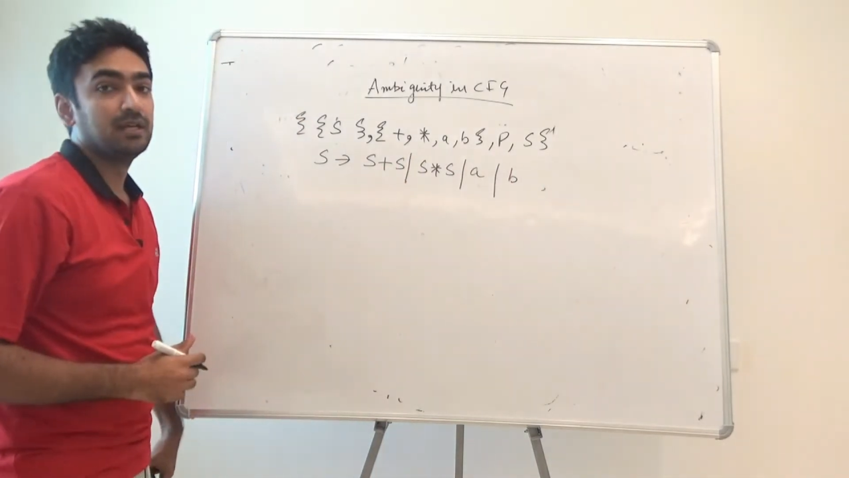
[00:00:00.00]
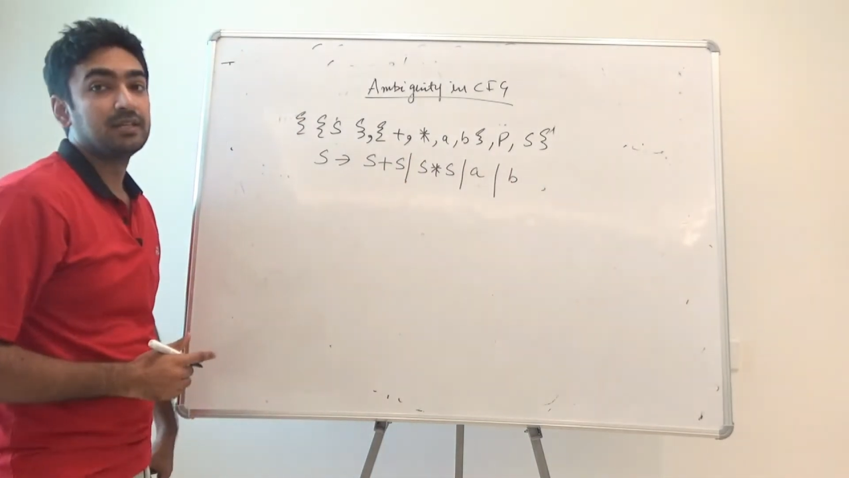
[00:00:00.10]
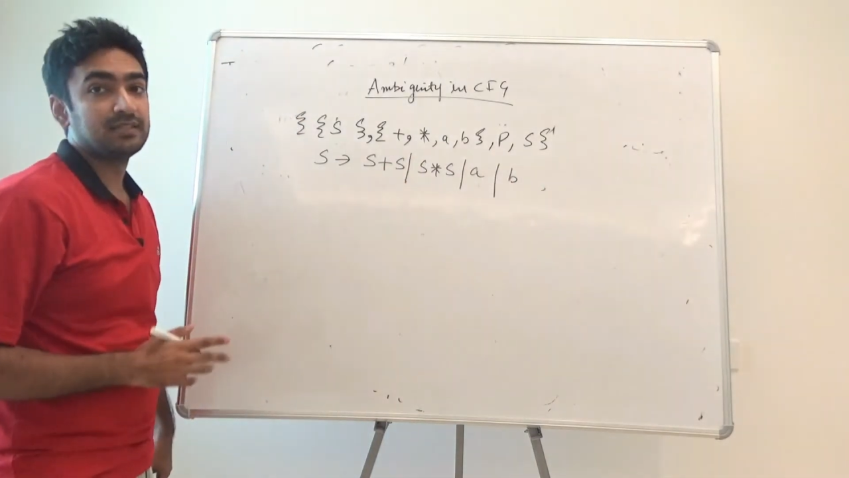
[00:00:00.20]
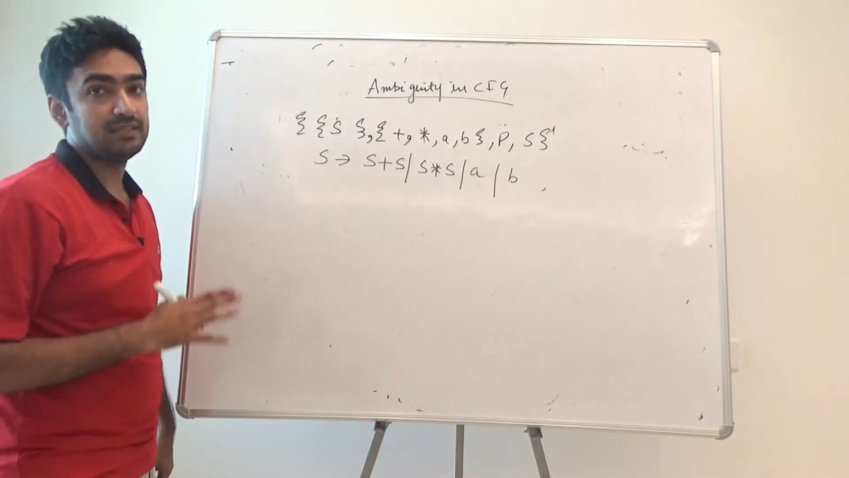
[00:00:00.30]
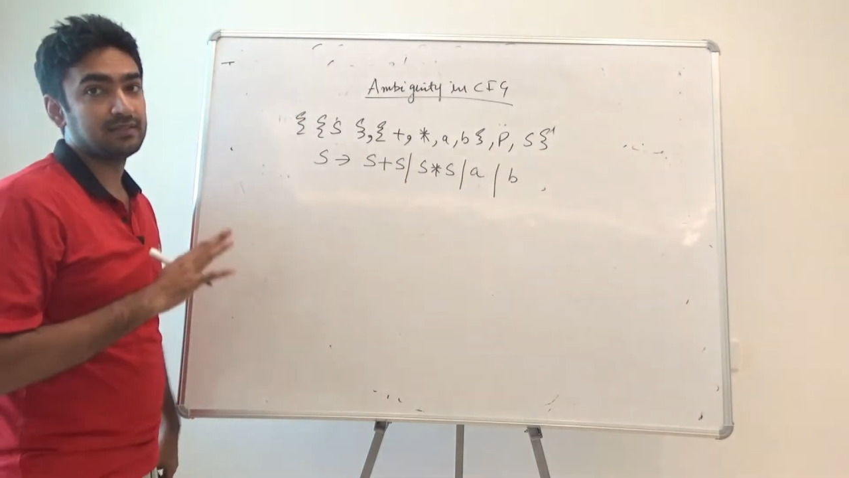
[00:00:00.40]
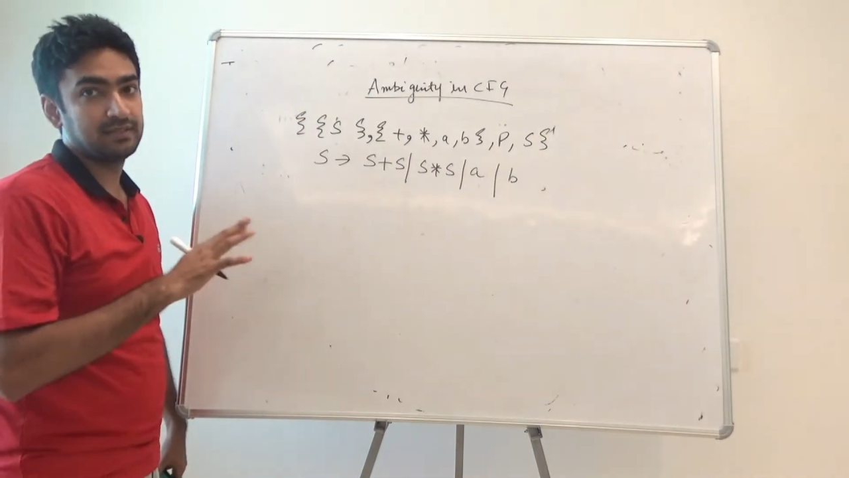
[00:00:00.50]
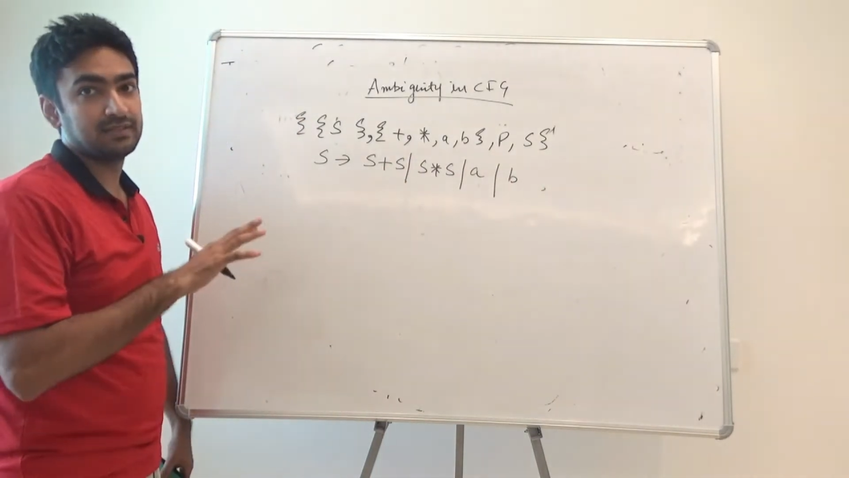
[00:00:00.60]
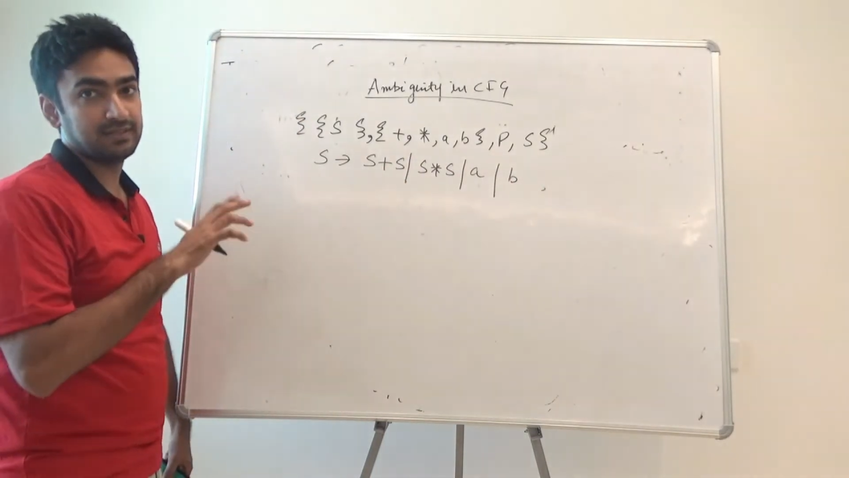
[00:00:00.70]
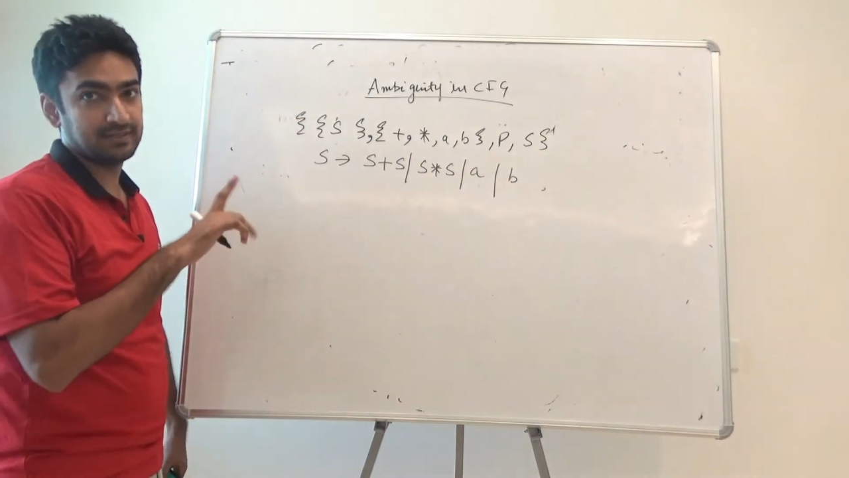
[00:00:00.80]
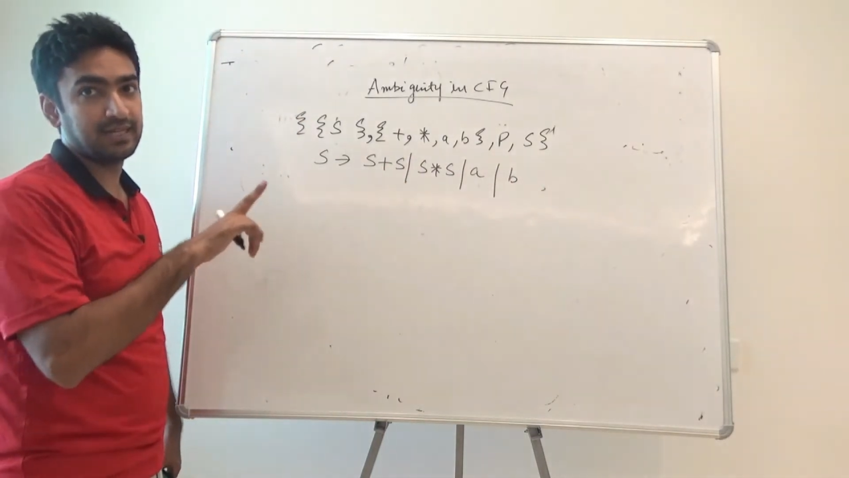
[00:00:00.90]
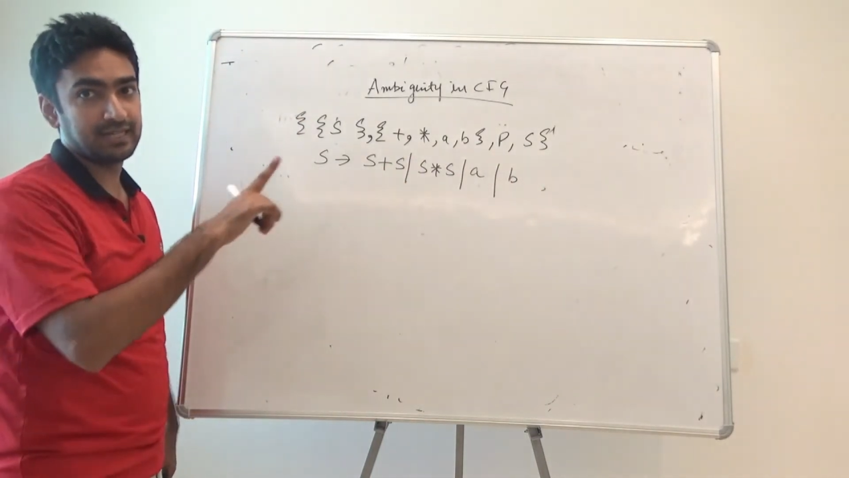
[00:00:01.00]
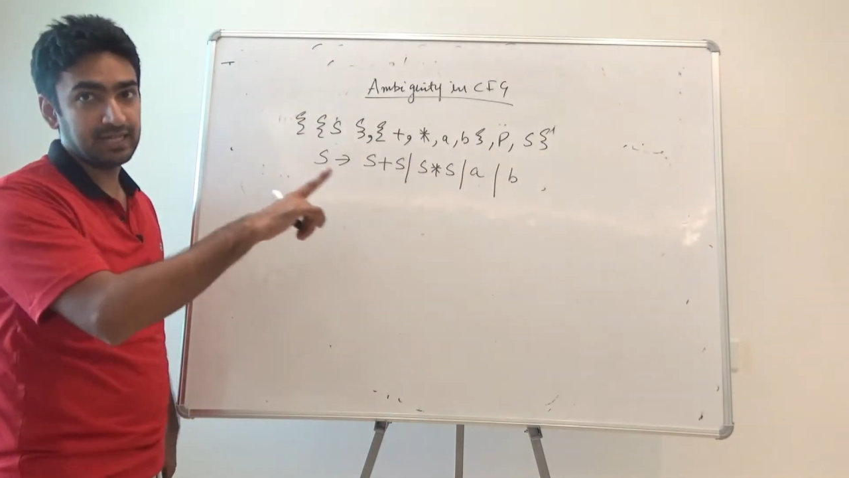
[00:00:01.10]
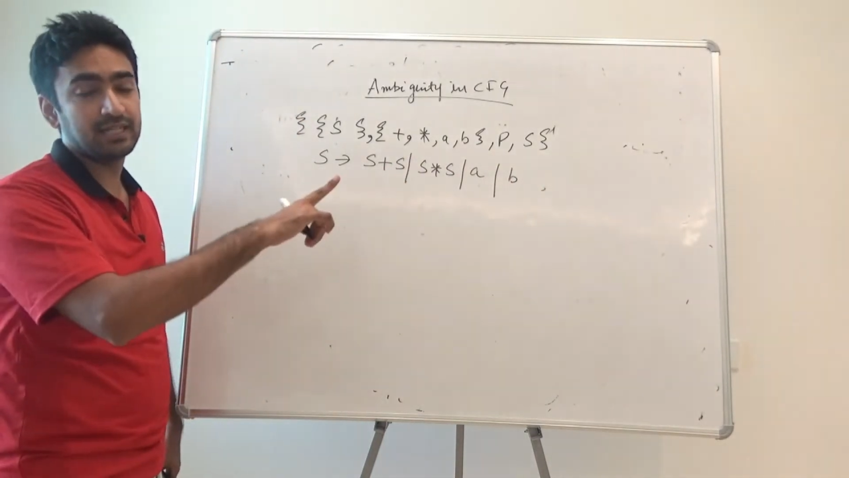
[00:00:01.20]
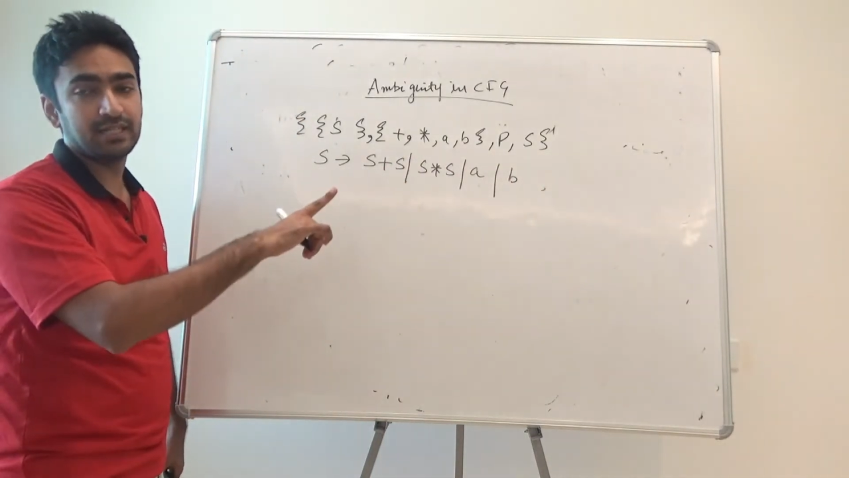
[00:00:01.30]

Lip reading: Since this is getting